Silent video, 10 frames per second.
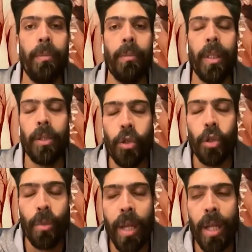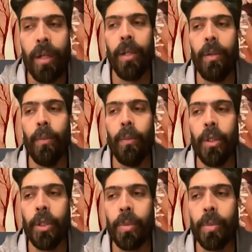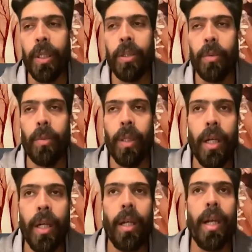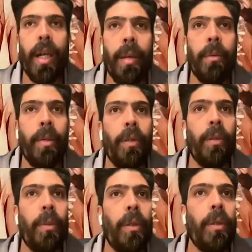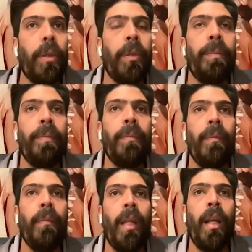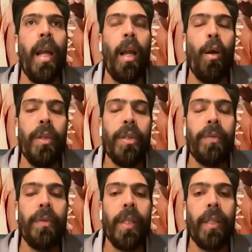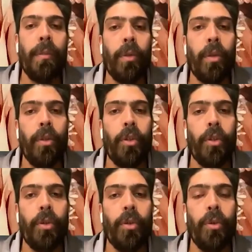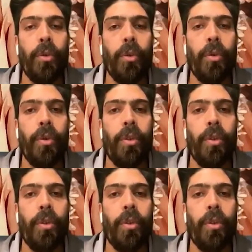Because no matter in which place, where I am around the world, I always feel I'm close to